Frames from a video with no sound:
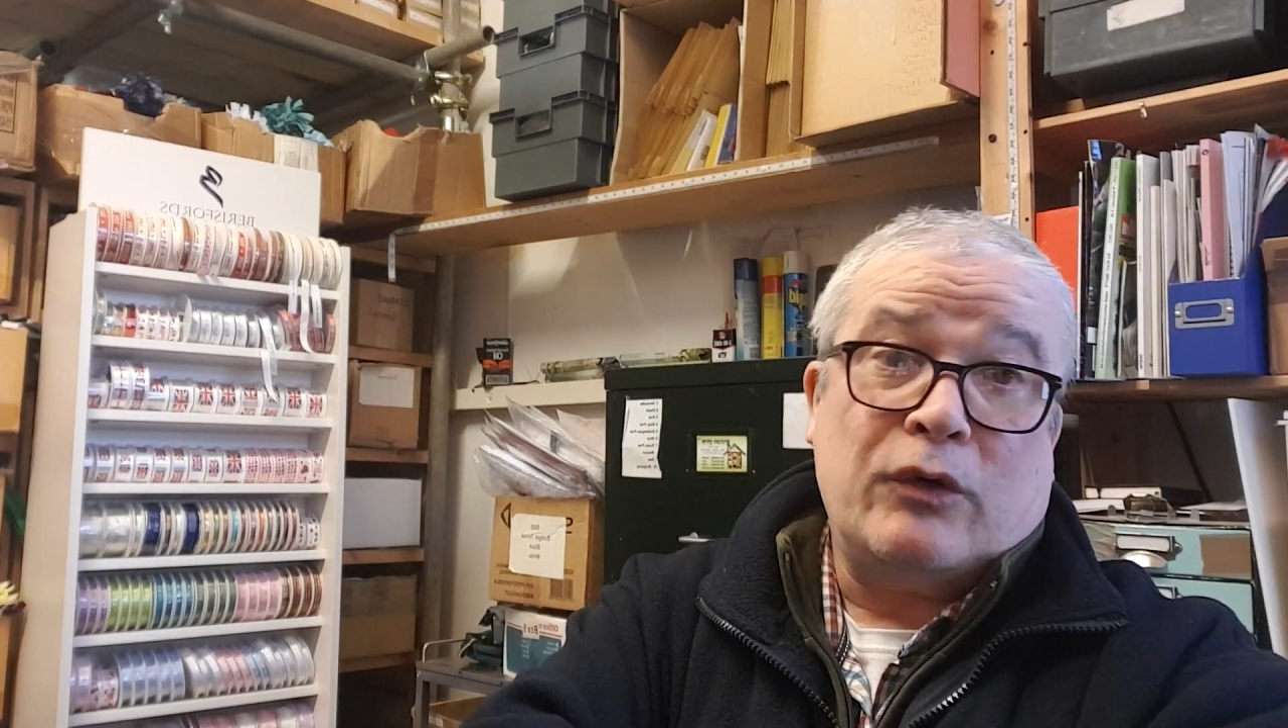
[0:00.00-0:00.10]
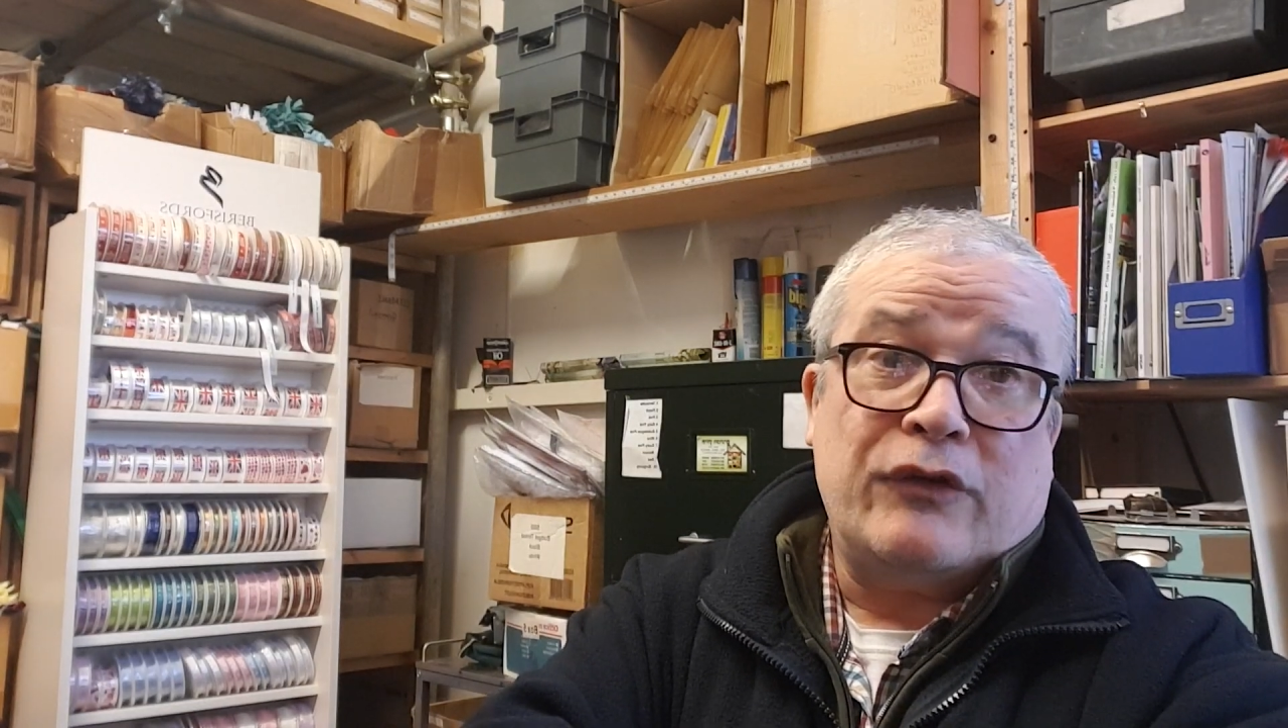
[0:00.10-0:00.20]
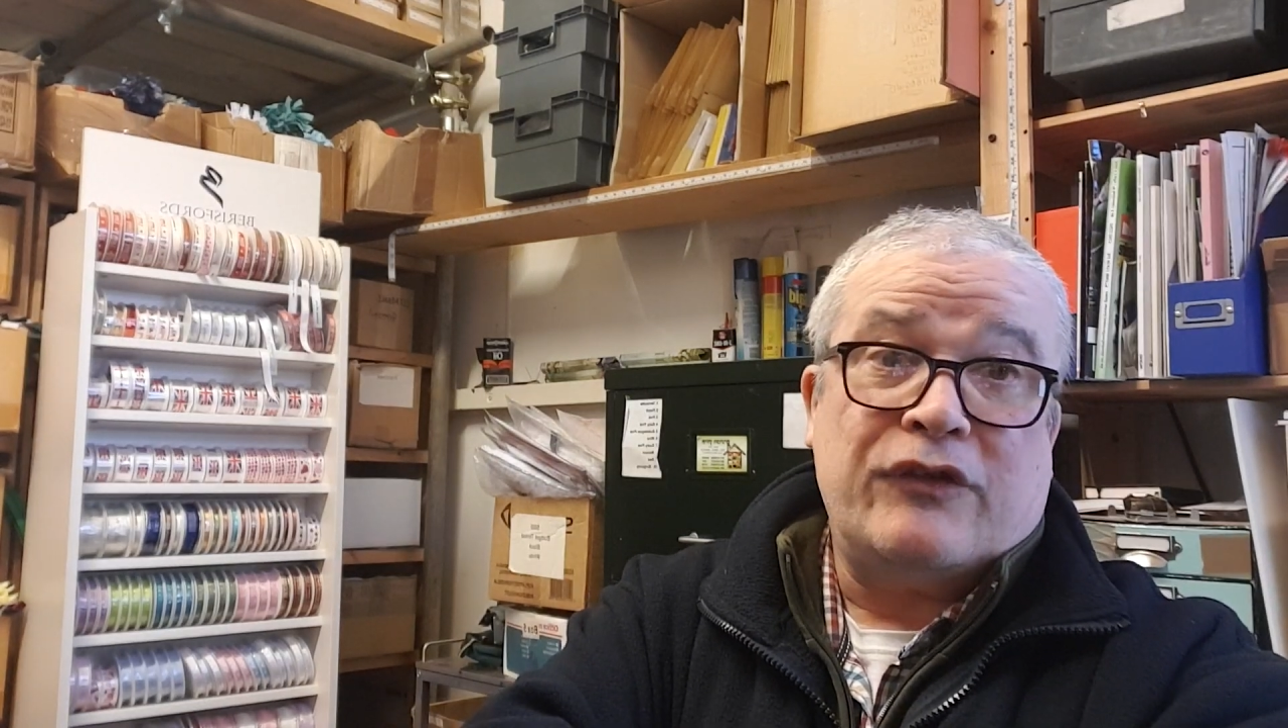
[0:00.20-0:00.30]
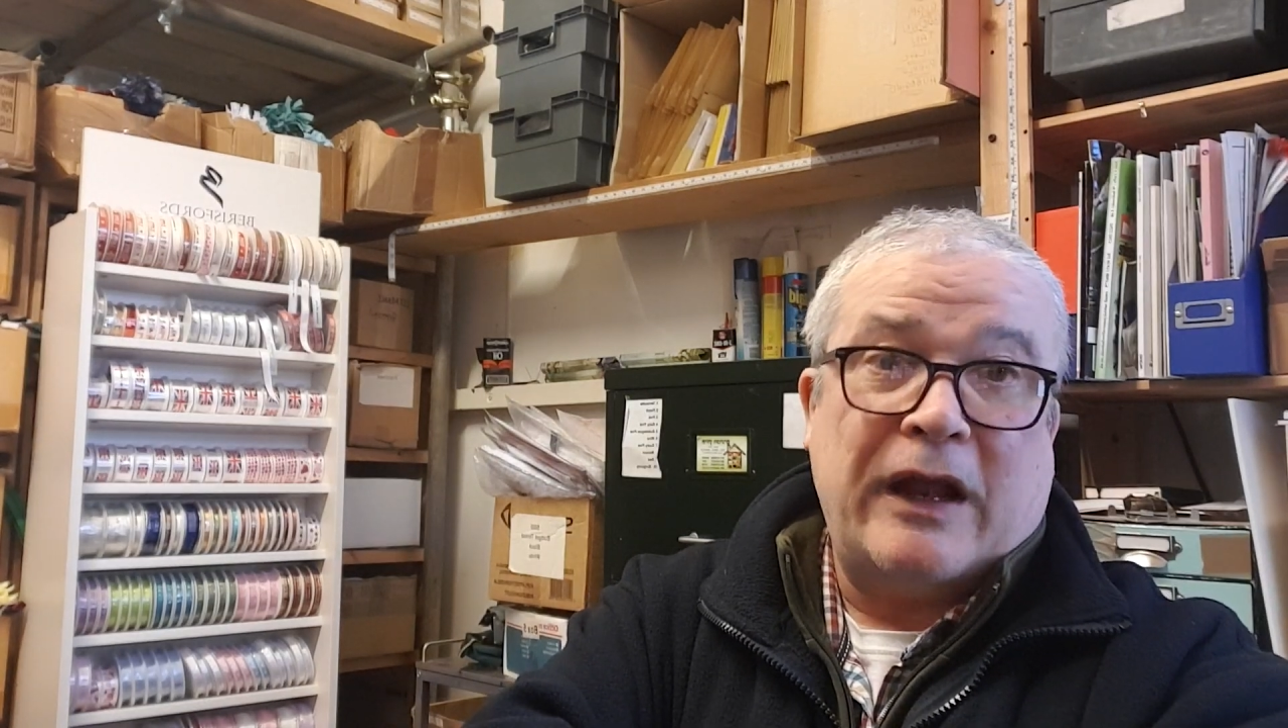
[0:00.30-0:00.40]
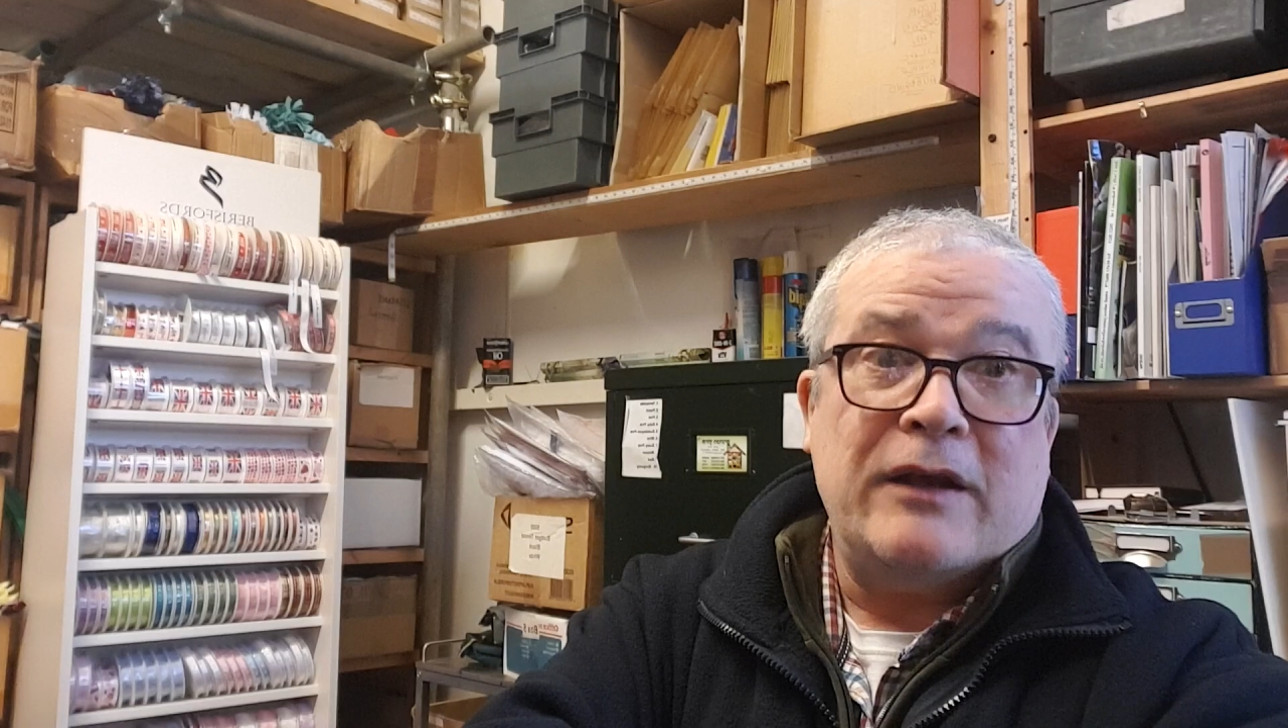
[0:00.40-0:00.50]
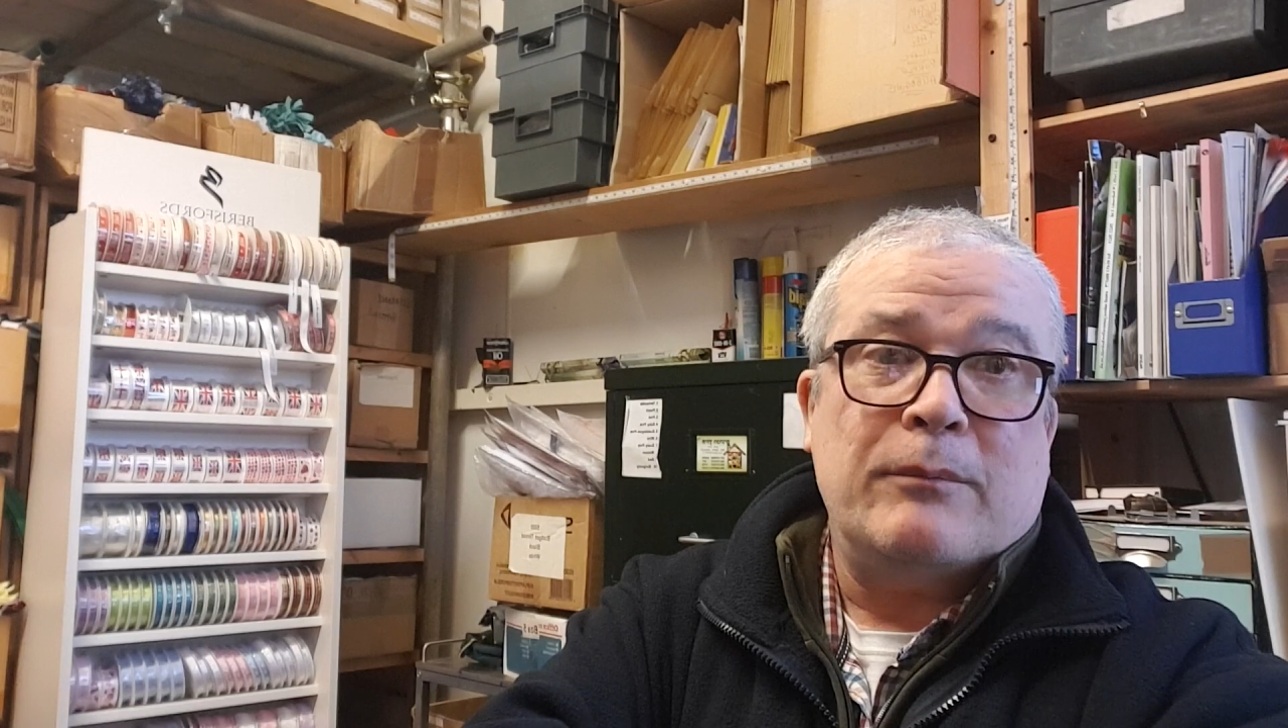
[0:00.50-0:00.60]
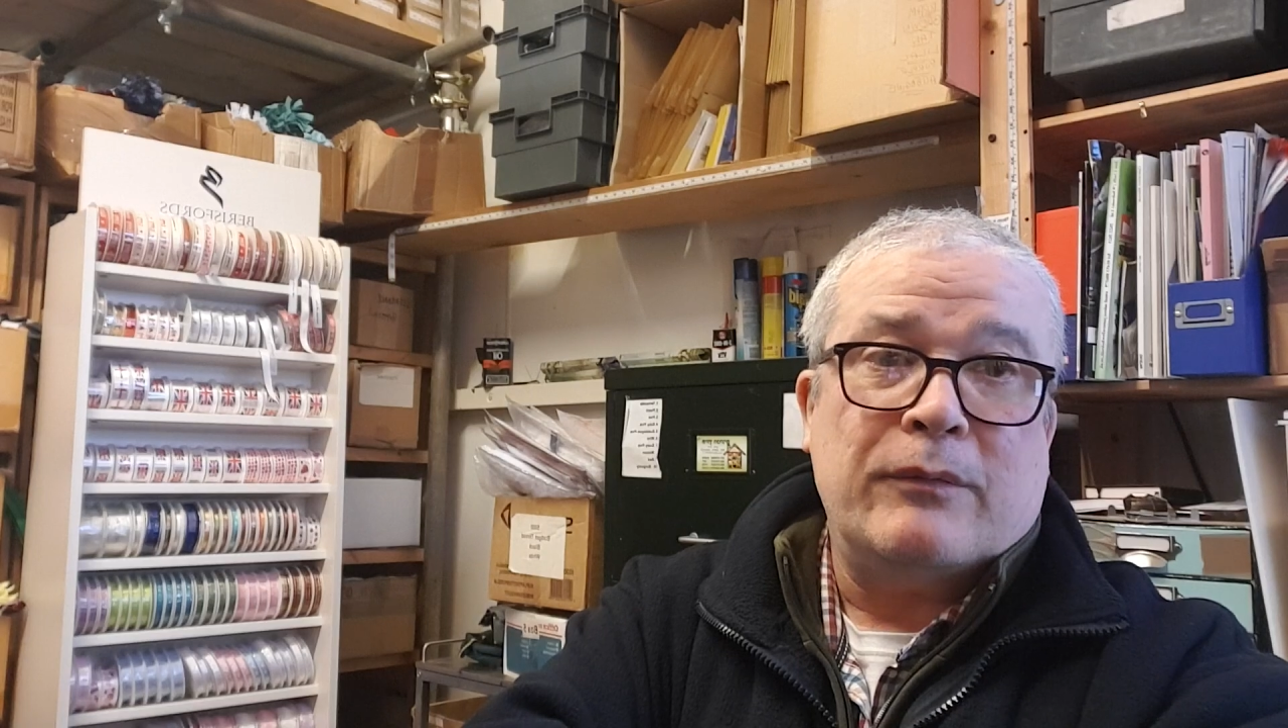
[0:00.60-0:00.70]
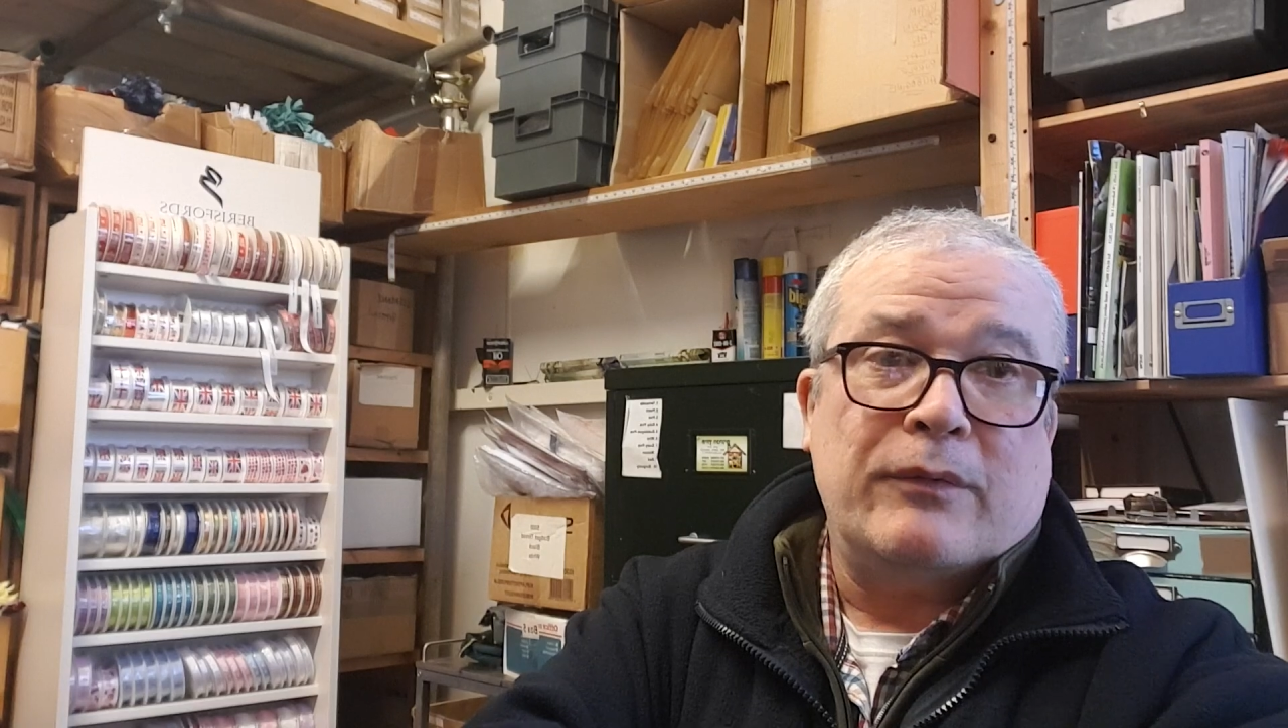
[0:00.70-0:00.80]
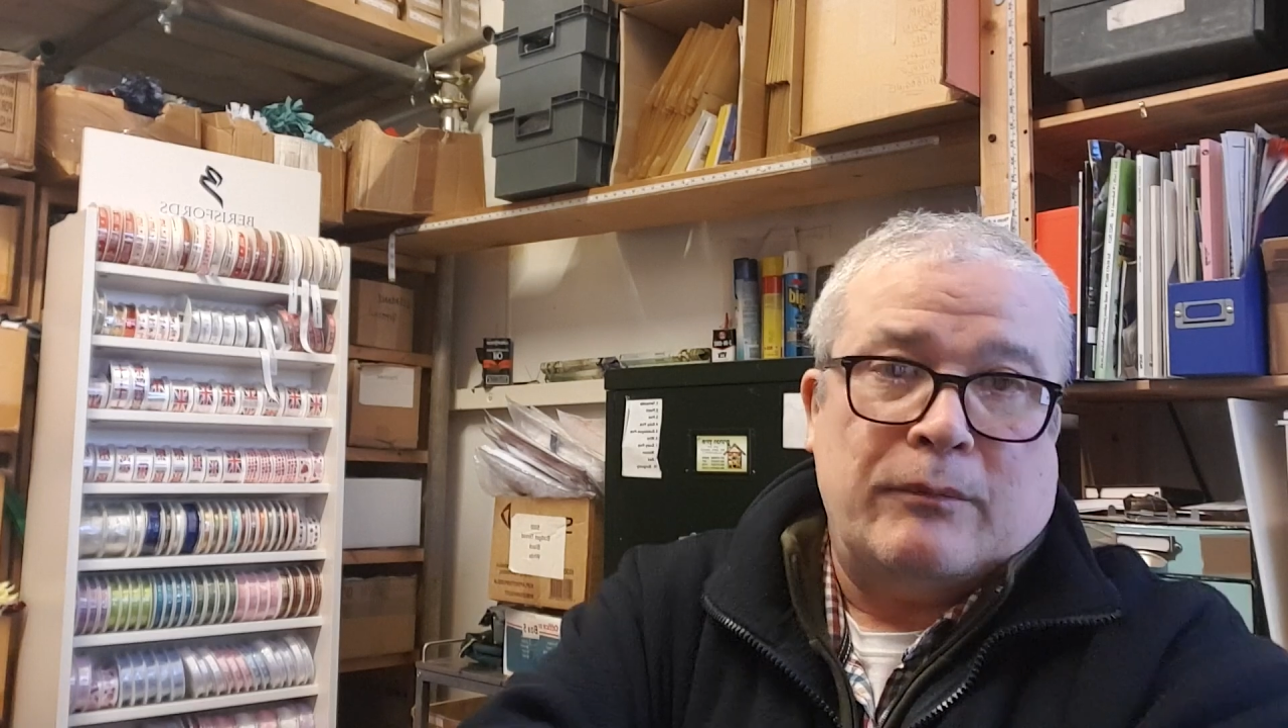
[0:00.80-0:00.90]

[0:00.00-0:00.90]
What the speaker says: as denim